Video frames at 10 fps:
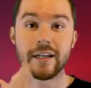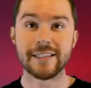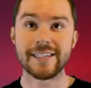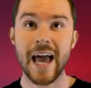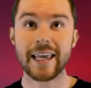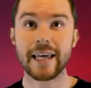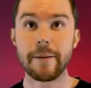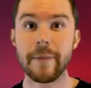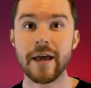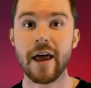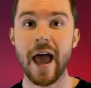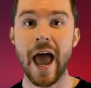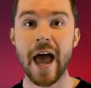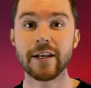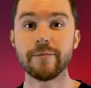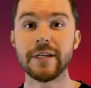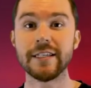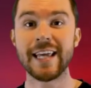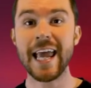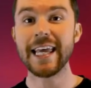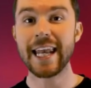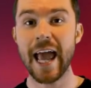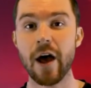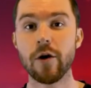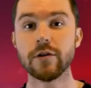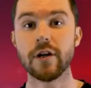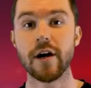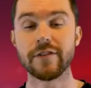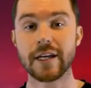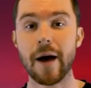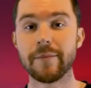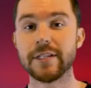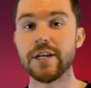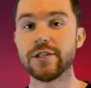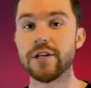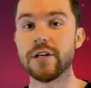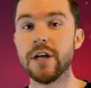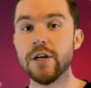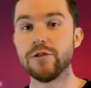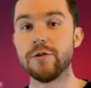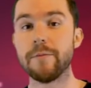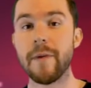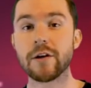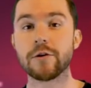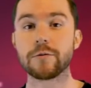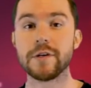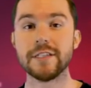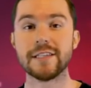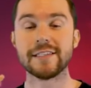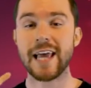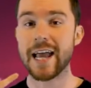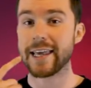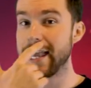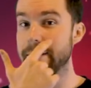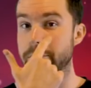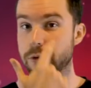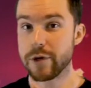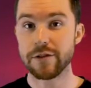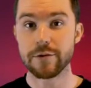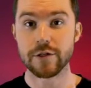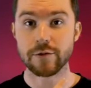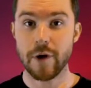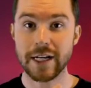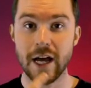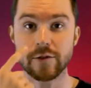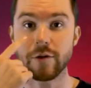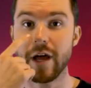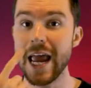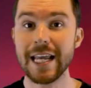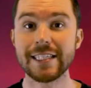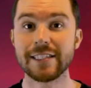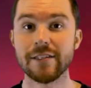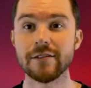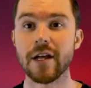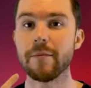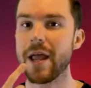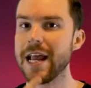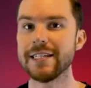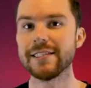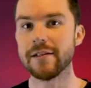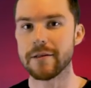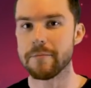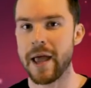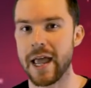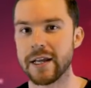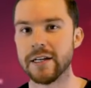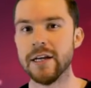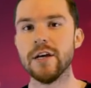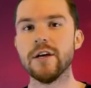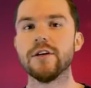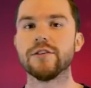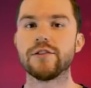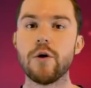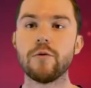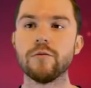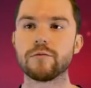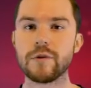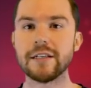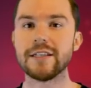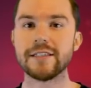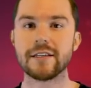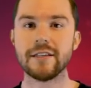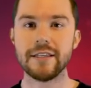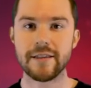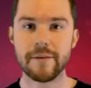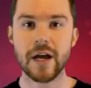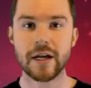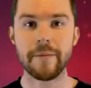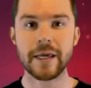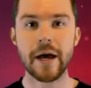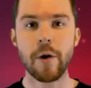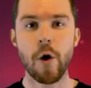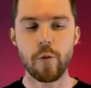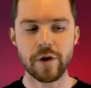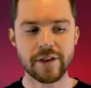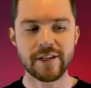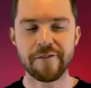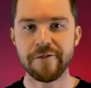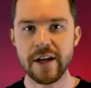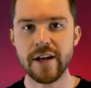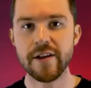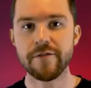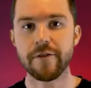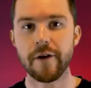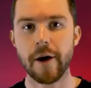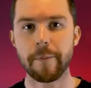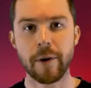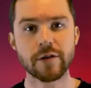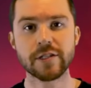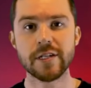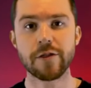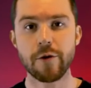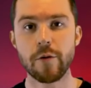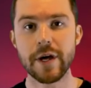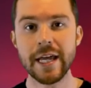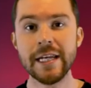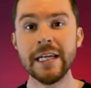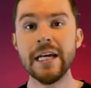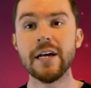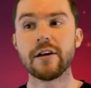Zach and Amanda had to be taken out of the competition due to medical reasons. Zach can't breathe through his right nostril and is still numb and he's still in pain. So realistically, them not coming up with a definitive person to throw in